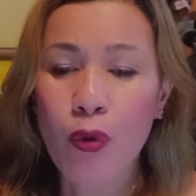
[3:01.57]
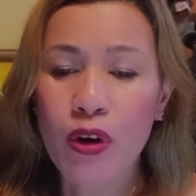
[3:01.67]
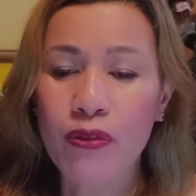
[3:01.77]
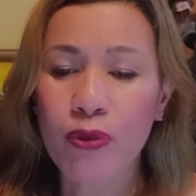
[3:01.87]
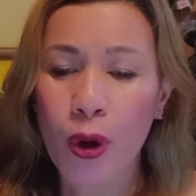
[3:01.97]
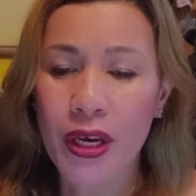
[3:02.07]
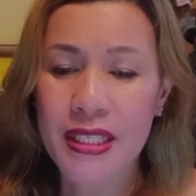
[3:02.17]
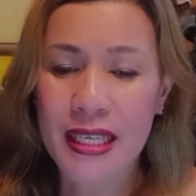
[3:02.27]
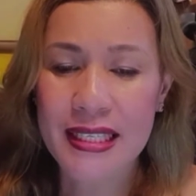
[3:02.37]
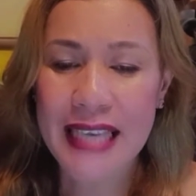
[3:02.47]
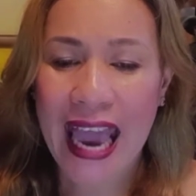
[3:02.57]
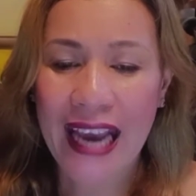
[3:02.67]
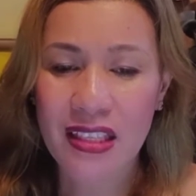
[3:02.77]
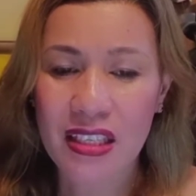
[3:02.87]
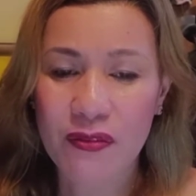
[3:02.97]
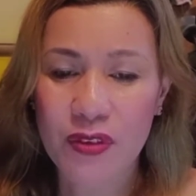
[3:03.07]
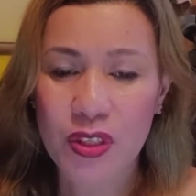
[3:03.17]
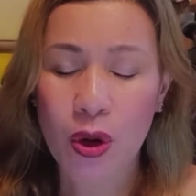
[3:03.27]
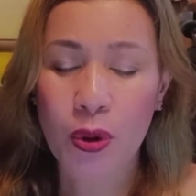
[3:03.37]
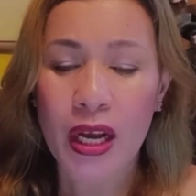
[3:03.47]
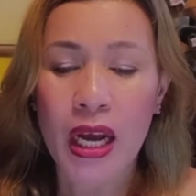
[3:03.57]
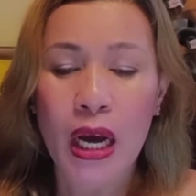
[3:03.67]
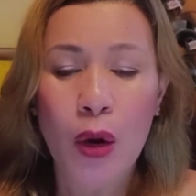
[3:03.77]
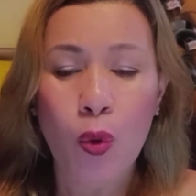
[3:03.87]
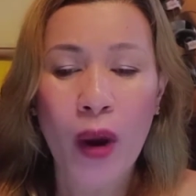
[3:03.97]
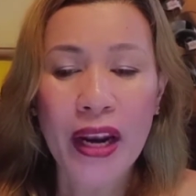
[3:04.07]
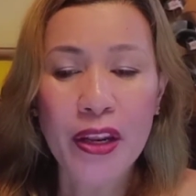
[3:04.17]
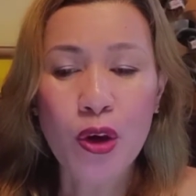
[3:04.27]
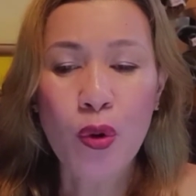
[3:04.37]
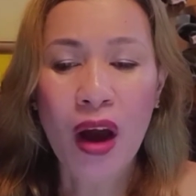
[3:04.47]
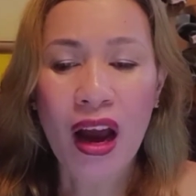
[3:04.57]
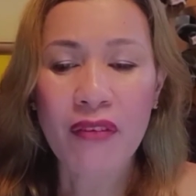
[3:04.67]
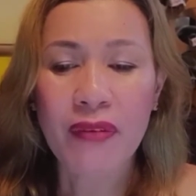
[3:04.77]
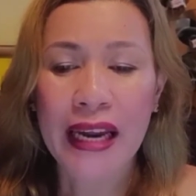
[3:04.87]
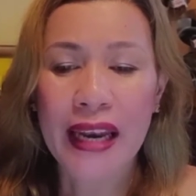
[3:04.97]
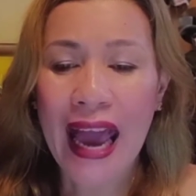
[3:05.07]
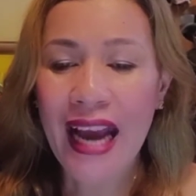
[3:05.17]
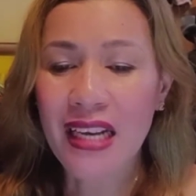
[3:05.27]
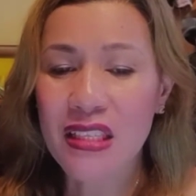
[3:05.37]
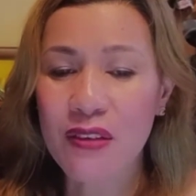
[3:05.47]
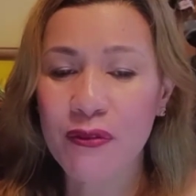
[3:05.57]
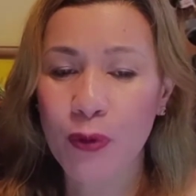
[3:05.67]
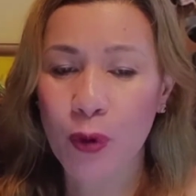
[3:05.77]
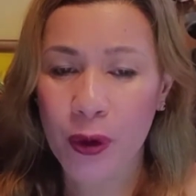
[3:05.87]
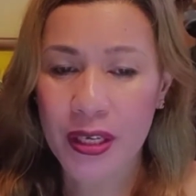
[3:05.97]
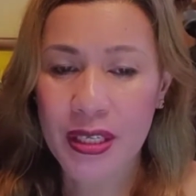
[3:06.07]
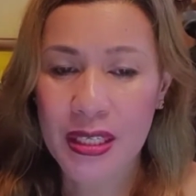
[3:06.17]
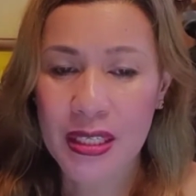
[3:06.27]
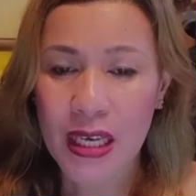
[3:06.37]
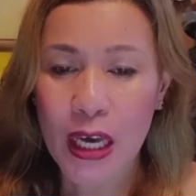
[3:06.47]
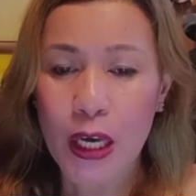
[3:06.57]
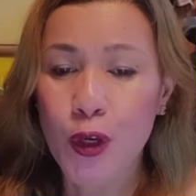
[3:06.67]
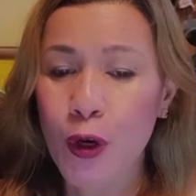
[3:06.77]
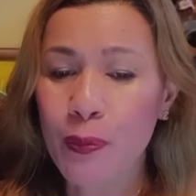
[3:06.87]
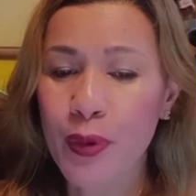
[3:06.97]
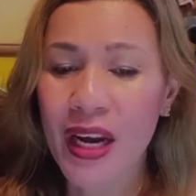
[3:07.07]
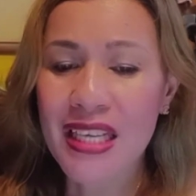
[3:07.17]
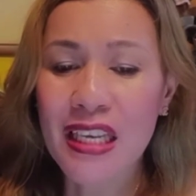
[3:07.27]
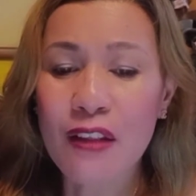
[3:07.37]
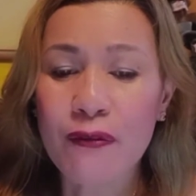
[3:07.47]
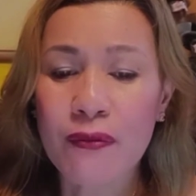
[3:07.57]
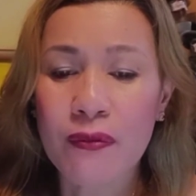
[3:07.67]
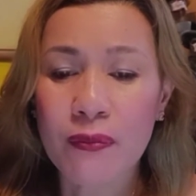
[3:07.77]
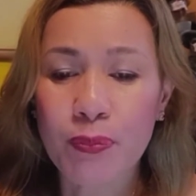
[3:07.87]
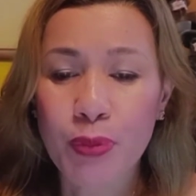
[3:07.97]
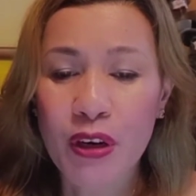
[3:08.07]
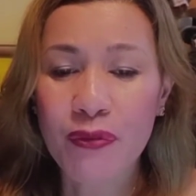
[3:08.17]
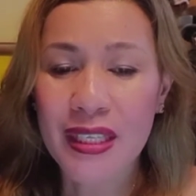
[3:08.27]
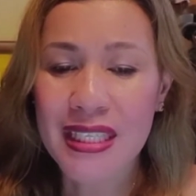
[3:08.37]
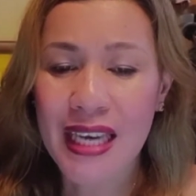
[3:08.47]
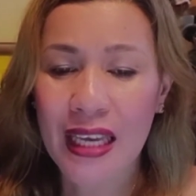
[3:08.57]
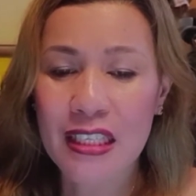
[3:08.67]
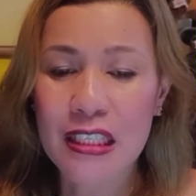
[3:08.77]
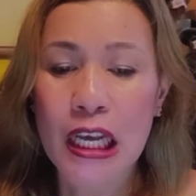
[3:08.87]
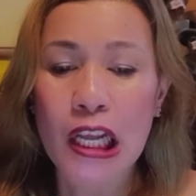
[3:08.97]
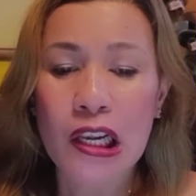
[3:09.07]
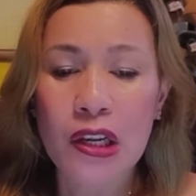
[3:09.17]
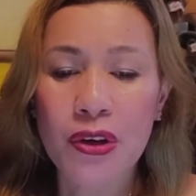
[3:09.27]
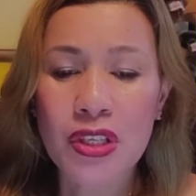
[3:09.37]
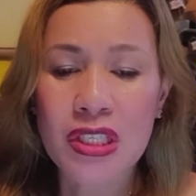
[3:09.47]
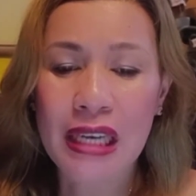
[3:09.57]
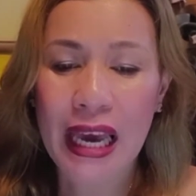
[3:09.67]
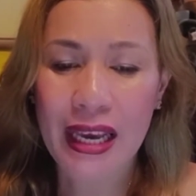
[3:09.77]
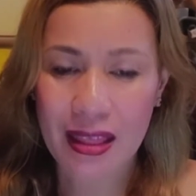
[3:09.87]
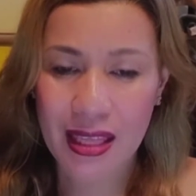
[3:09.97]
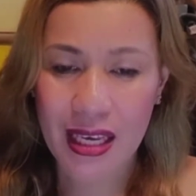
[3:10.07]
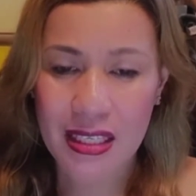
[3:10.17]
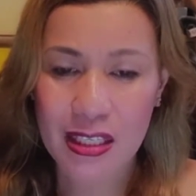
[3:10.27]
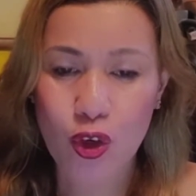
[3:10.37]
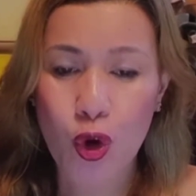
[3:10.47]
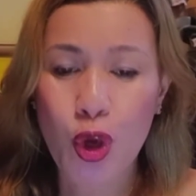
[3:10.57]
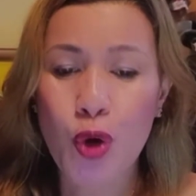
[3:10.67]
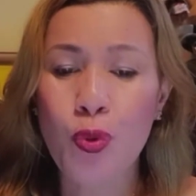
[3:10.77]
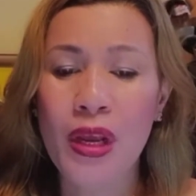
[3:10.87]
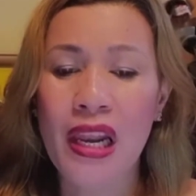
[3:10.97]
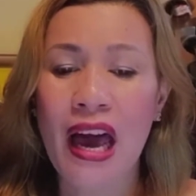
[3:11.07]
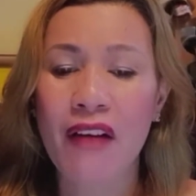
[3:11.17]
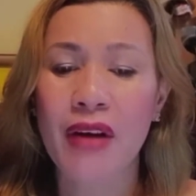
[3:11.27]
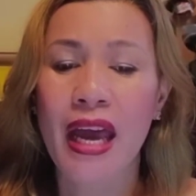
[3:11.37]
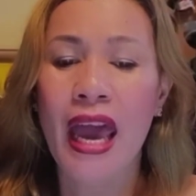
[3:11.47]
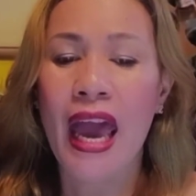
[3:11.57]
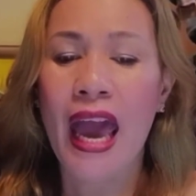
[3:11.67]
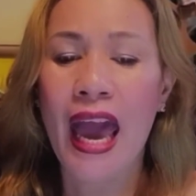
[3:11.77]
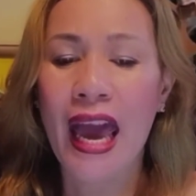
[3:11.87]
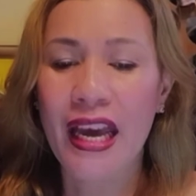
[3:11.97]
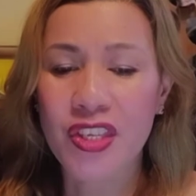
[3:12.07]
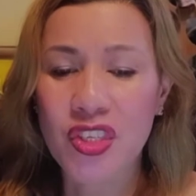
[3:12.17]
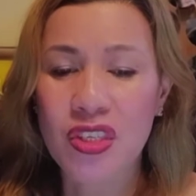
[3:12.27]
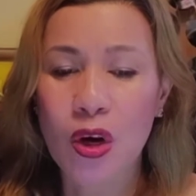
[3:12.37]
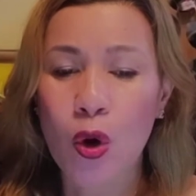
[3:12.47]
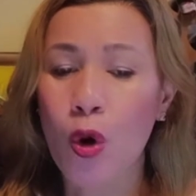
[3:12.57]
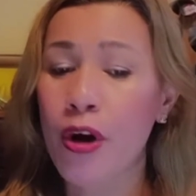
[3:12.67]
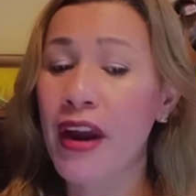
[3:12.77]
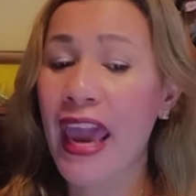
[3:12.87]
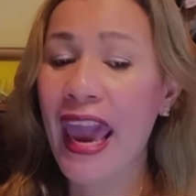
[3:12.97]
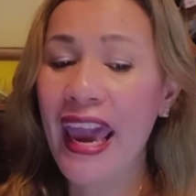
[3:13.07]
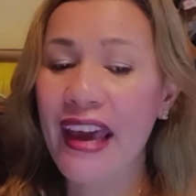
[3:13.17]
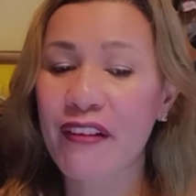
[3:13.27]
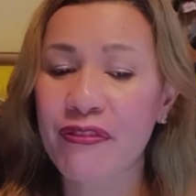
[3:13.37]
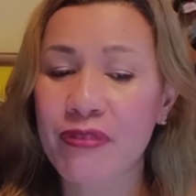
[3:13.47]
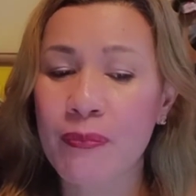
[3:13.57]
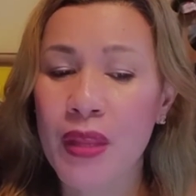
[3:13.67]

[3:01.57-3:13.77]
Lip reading: our voice is active? So, when you have an active voice, your present perfect tense looks like this. So, you will have has or have